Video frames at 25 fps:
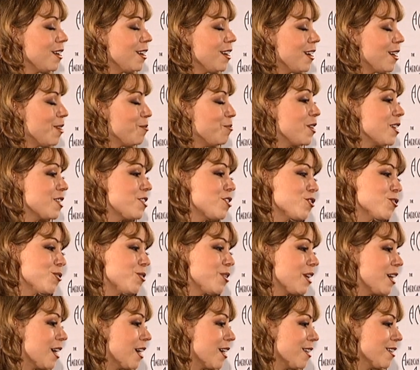I'm not sure
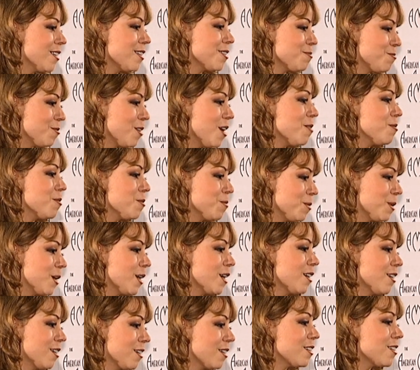yet,
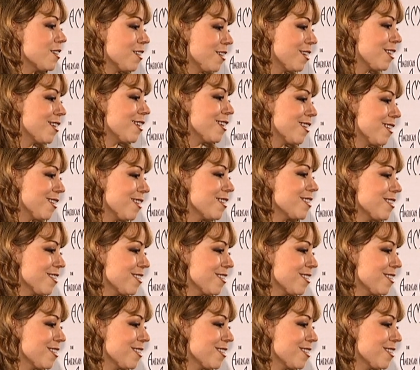probably, yeah.